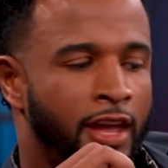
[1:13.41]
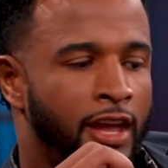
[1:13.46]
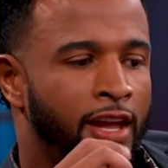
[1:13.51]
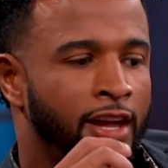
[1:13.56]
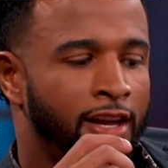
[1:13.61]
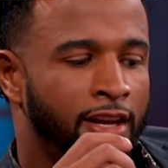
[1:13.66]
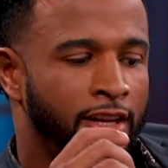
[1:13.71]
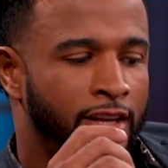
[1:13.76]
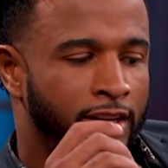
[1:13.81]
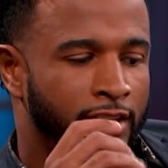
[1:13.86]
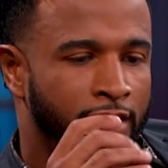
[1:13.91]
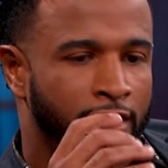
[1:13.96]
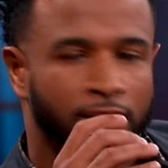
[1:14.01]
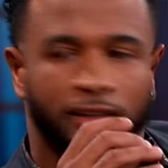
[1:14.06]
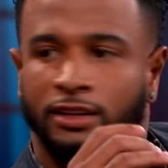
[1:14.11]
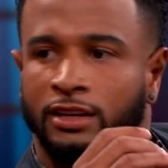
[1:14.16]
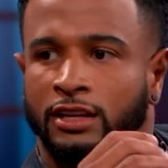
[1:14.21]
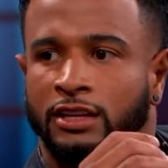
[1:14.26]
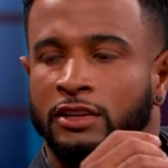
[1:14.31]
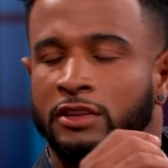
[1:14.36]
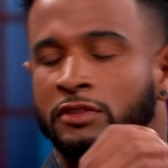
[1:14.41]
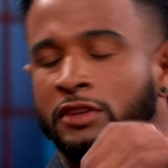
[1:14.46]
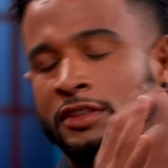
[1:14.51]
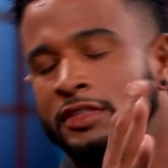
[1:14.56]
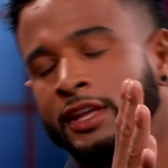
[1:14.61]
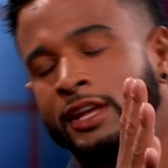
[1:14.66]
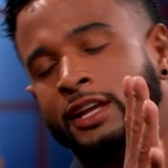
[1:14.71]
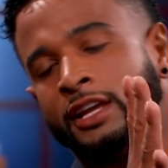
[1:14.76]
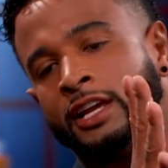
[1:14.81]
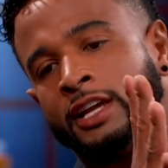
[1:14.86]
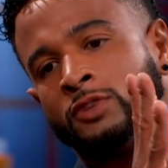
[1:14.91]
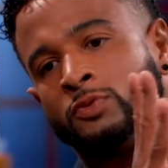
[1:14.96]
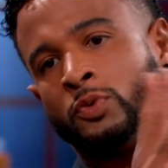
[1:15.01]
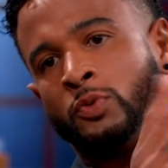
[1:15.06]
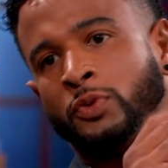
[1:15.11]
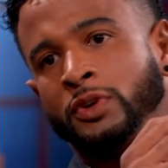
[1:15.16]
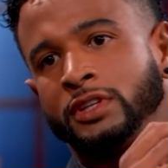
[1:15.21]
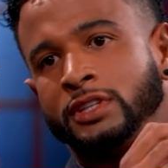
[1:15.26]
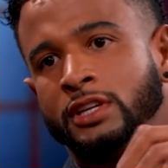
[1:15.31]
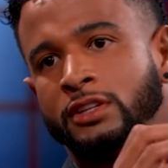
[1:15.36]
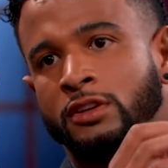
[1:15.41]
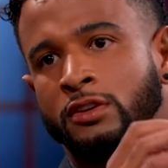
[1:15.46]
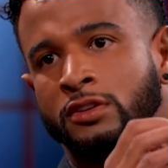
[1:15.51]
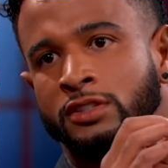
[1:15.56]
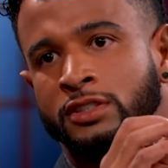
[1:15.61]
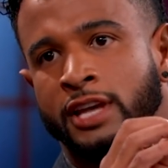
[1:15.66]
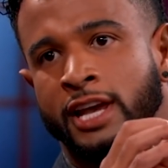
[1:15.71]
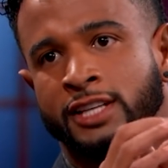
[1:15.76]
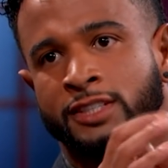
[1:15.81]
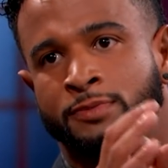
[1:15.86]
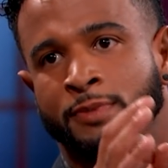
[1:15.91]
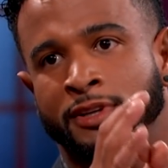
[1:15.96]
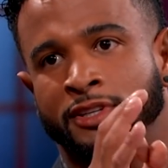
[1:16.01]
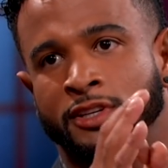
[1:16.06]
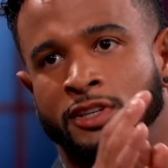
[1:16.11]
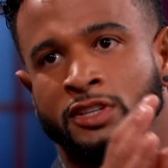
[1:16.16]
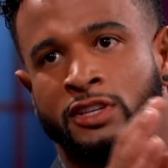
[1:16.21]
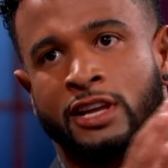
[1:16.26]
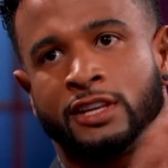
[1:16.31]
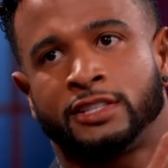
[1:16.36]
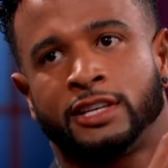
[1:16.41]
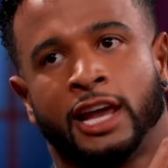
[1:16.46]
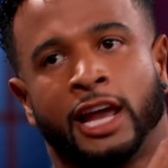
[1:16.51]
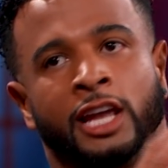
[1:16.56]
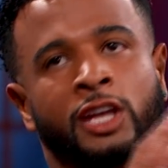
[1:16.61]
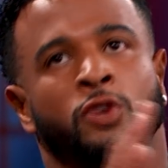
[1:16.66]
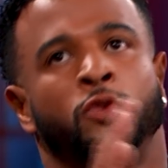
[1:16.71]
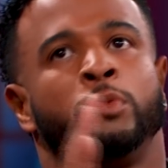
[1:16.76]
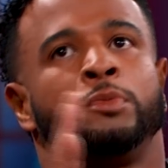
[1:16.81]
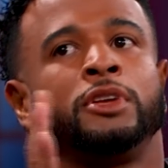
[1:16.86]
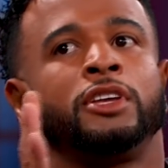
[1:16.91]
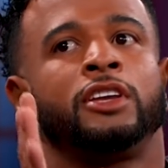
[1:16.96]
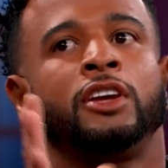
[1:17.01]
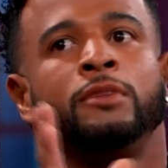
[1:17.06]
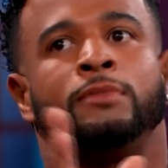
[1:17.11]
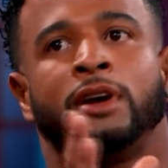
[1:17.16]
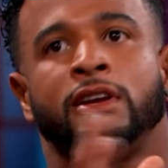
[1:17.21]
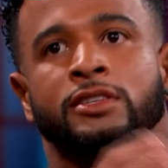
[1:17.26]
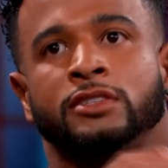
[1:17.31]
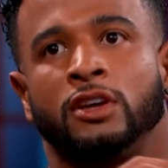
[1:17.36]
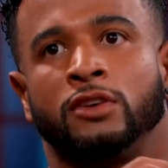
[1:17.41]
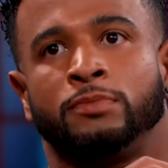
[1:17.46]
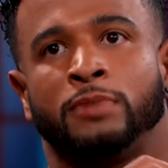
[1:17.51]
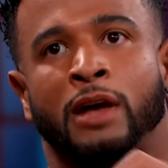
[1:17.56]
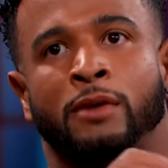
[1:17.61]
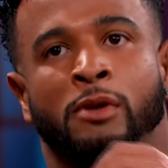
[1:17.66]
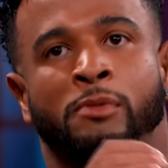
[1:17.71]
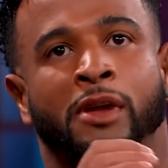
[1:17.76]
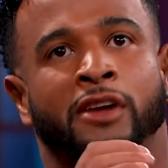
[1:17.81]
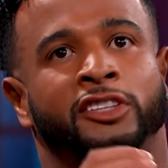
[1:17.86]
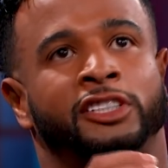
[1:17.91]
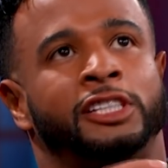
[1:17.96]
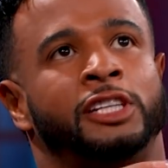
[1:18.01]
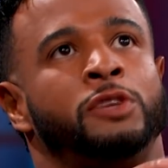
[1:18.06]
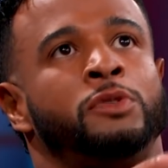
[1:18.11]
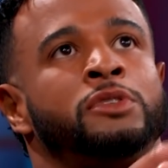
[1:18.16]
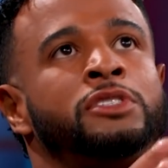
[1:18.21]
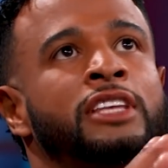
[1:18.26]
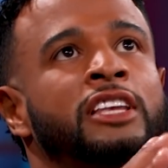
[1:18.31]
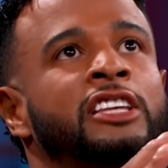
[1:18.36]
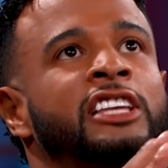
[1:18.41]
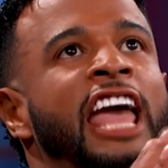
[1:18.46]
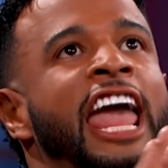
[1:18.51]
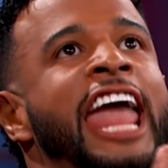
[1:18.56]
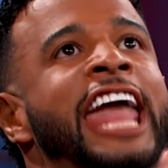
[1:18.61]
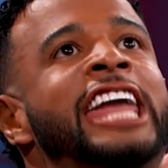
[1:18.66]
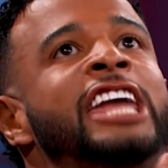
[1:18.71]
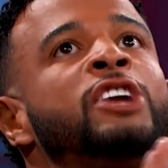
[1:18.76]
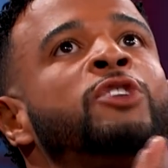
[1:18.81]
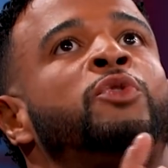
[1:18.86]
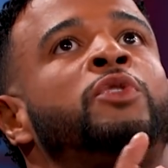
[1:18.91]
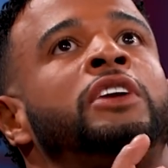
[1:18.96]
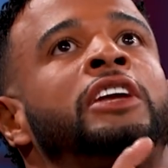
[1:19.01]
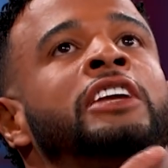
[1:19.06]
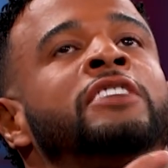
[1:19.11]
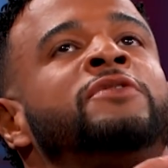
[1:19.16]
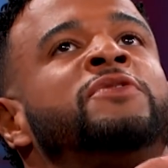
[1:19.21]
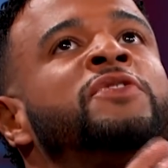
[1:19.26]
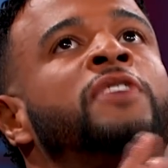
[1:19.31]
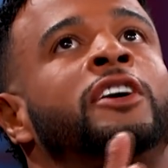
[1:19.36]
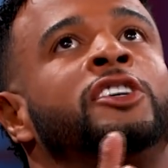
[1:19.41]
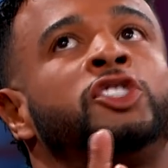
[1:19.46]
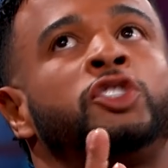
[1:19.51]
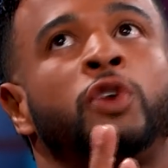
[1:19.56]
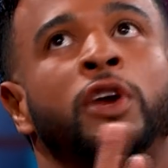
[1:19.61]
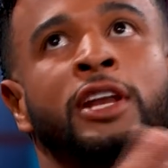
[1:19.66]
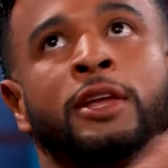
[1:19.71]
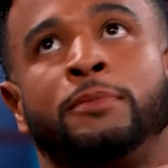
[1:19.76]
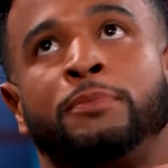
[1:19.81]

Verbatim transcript: about that? What is it? The thing is, when we sent those text messages and I said, hey, you want me to kill myself, blah, blah, blah, she was angry and frustrated